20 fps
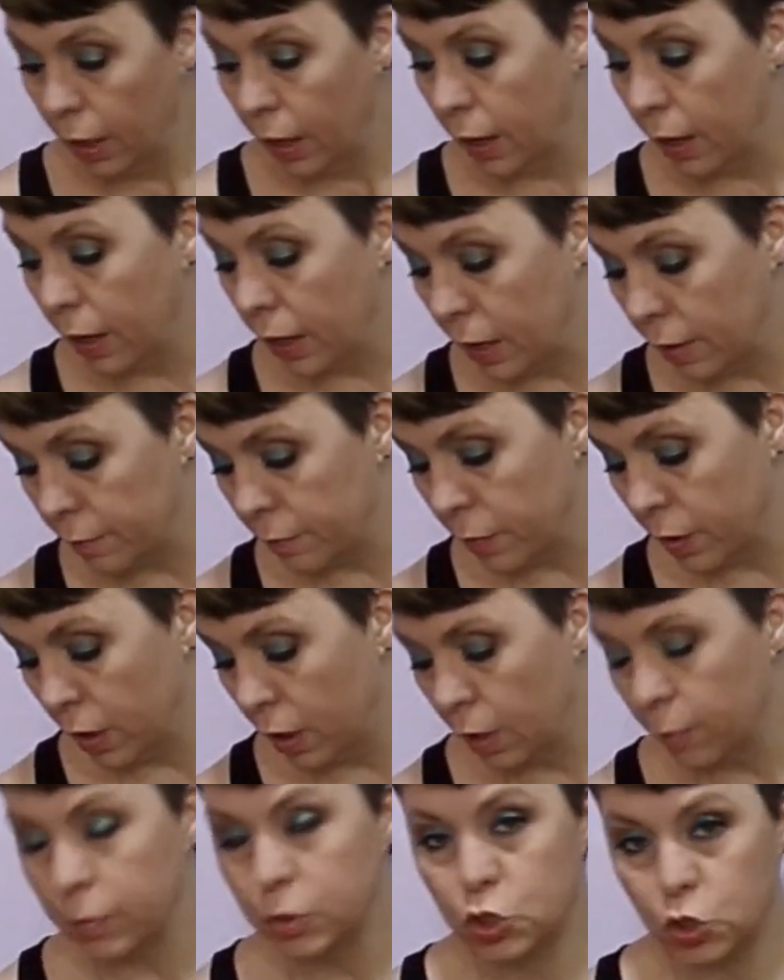
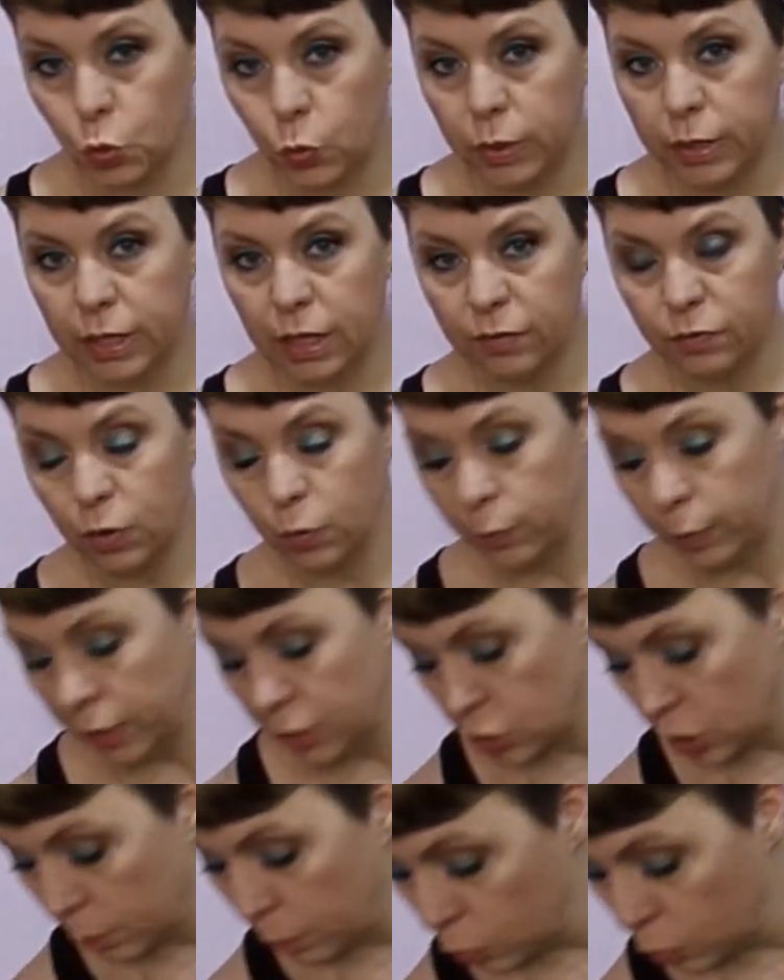A majority of it would be double